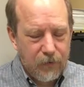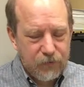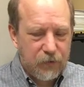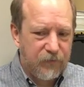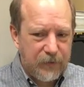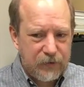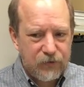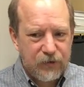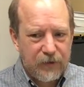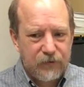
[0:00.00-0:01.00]
all 12 major
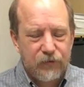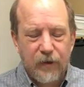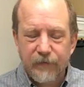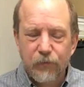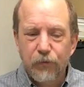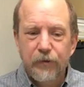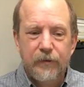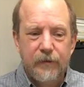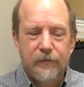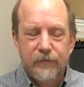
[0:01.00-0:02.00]
scales, you have a
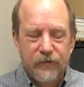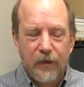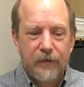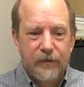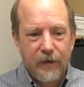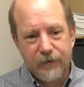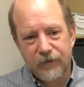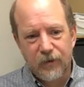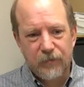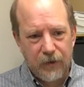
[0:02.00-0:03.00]
really solid
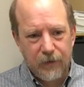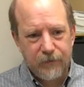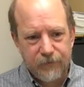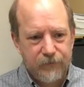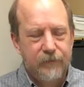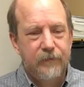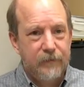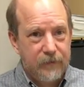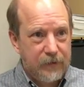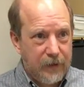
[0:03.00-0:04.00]
concept of
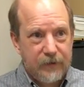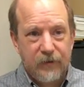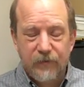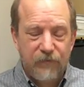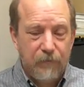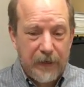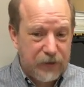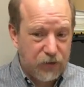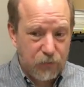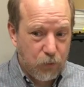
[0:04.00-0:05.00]
the concept of
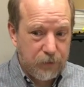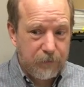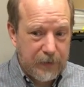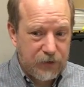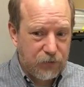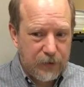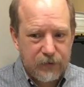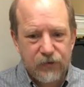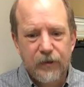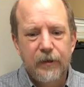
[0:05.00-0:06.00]
major, what major
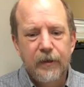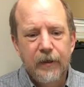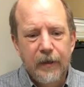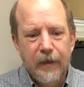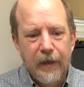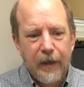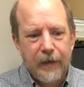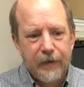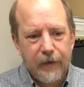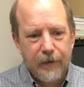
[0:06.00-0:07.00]
is.
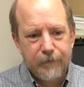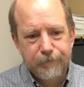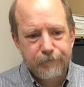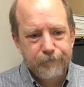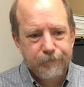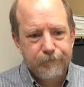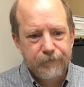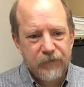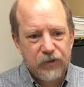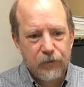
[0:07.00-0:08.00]
And
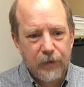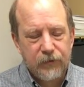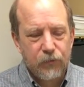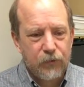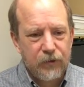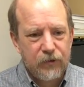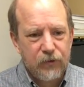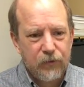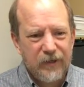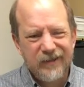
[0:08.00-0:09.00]
so that's what we're going to
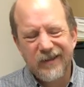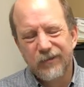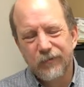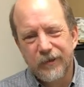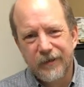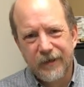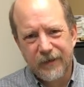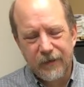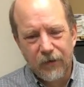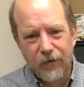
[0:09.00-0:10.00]
do. And it doesn't really take
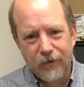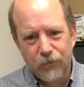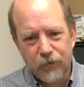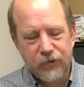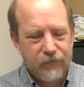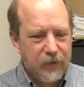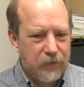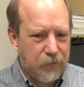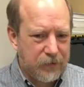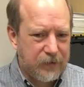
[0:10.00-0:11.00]
that long. And once you've done
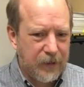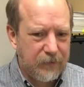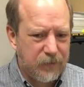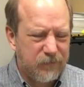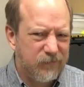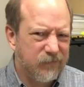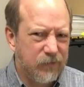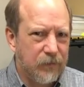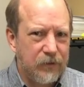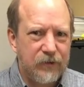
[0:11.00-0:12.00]
it one time, you
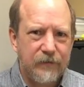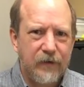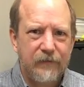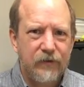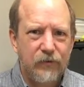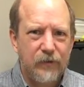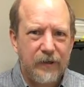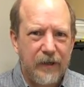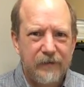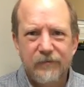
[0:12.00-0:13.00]
pretty much never have to do it
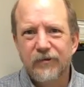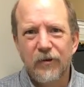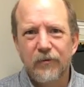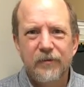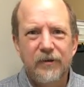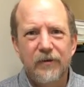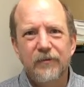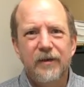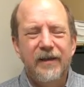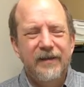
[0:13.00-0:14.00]
again. So,
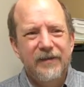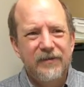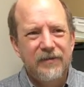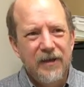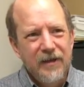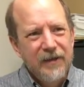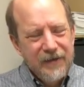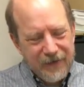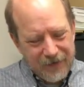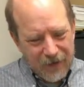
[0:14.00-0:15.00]
it'll
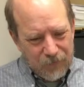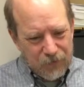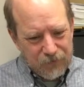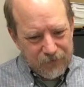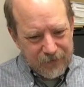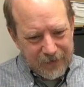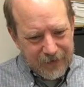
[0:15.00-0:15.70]
help you